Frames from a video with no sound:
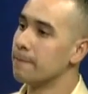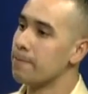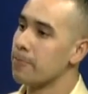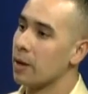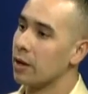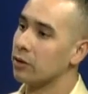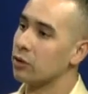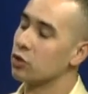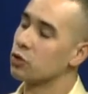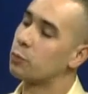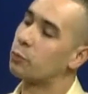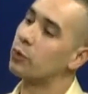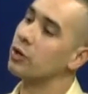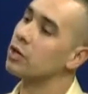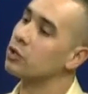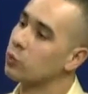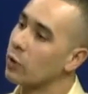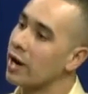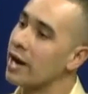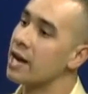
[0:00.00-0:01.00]
Yeah. And those
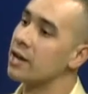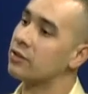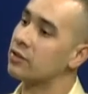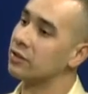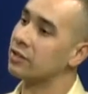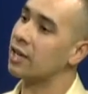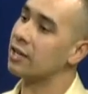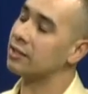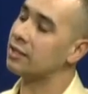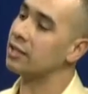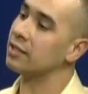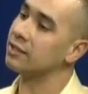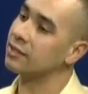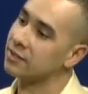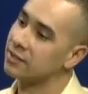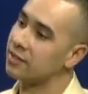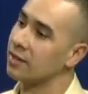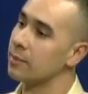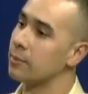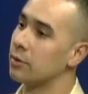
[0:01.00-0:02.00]
prayers were answered that day in
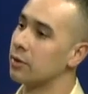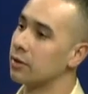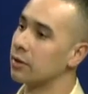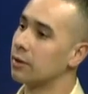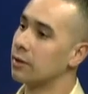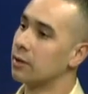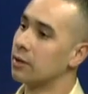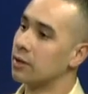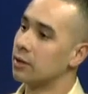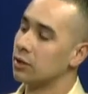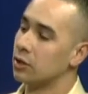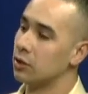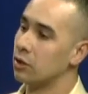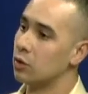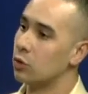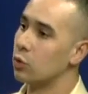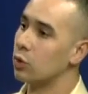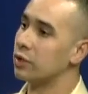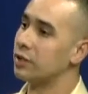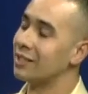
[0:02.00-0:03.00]
December. Right. You
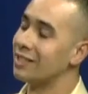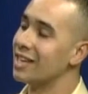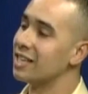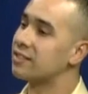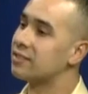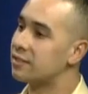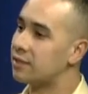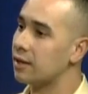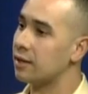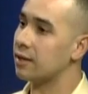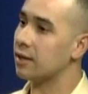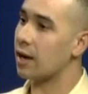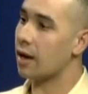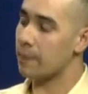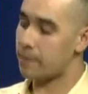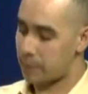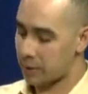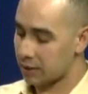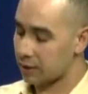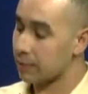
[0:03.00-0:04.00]
know, and the next day I
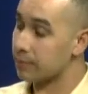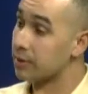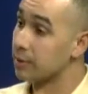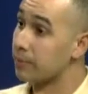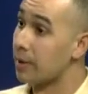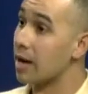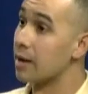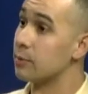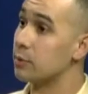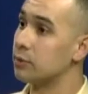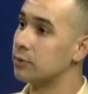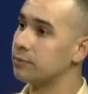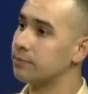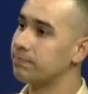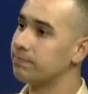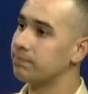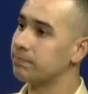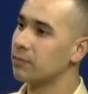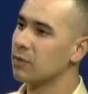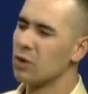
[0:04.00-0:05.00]
picked up the Bible
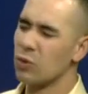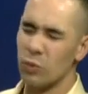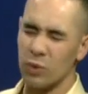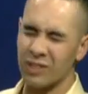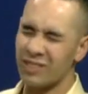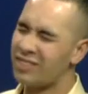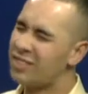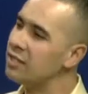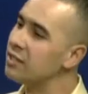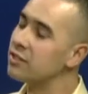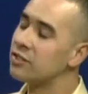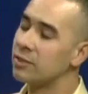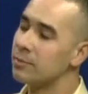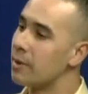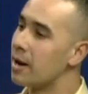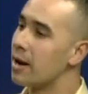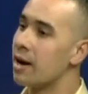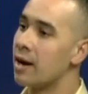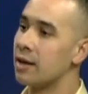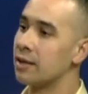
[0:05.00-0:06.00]
with tears in
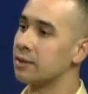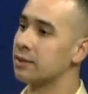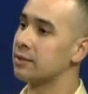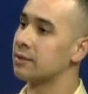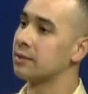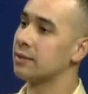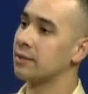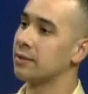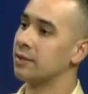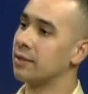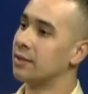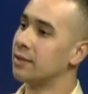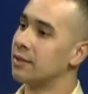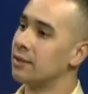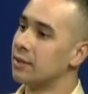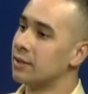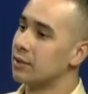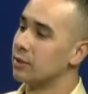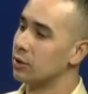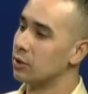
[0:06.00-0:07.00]
my eyes.
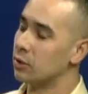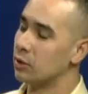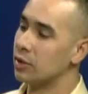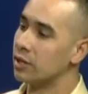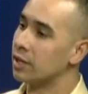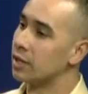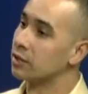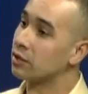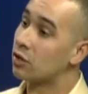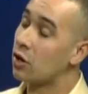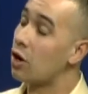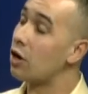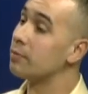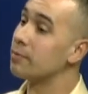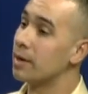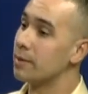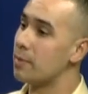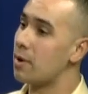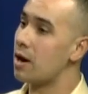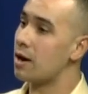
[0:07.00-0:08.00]
You know, and I called
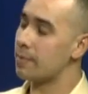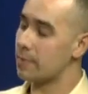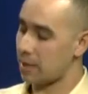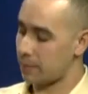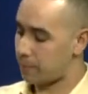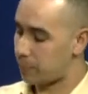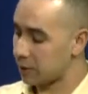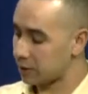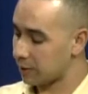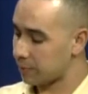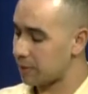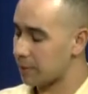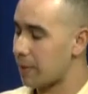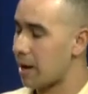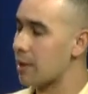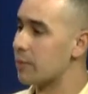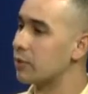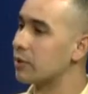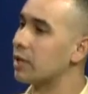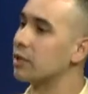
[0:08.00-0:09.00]
my mom. I picked up the
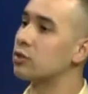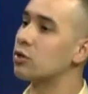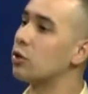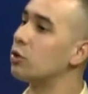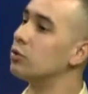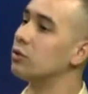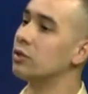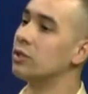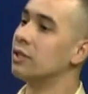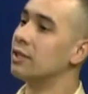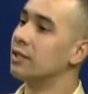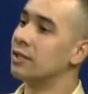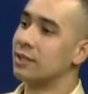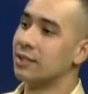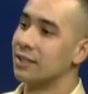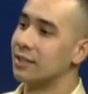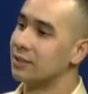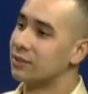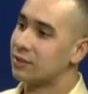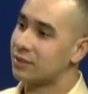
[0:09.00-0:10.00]
Bible and I told her,
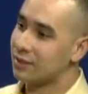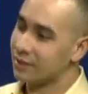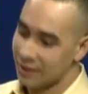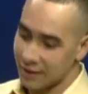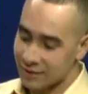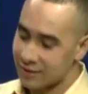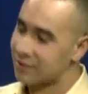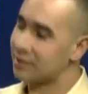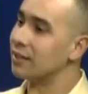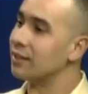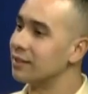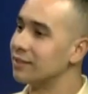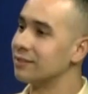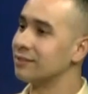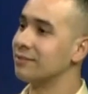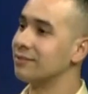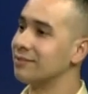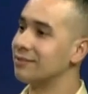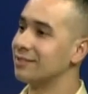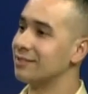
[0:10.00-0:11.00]
"It's that's it.
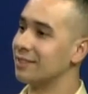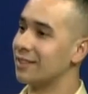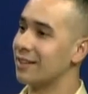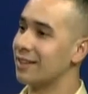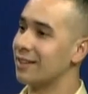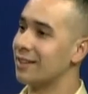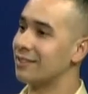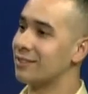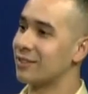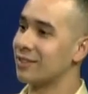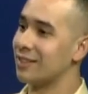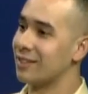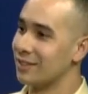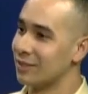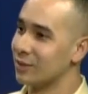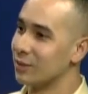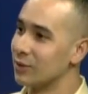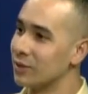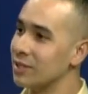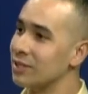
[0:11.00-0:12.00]
It's
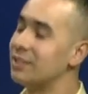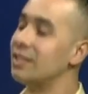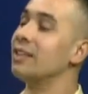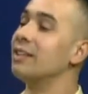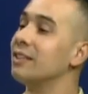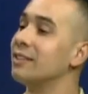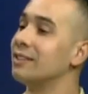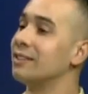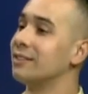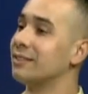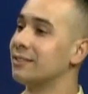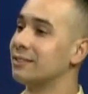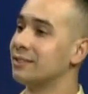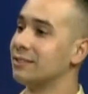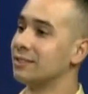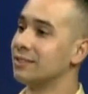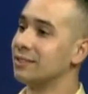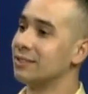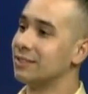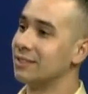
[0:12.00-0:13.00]
you know, he did it's, it. It's
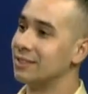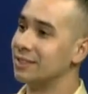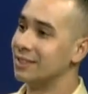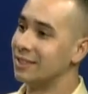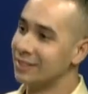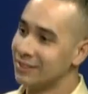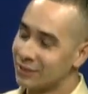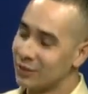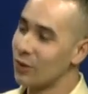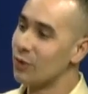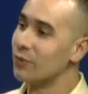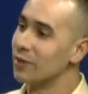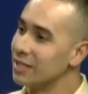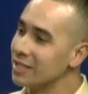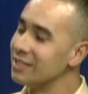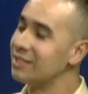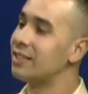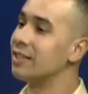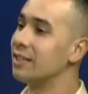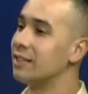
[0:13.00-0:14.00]
over. It's over.
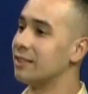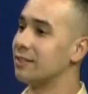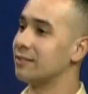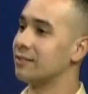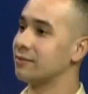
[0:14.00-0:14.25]
He did it."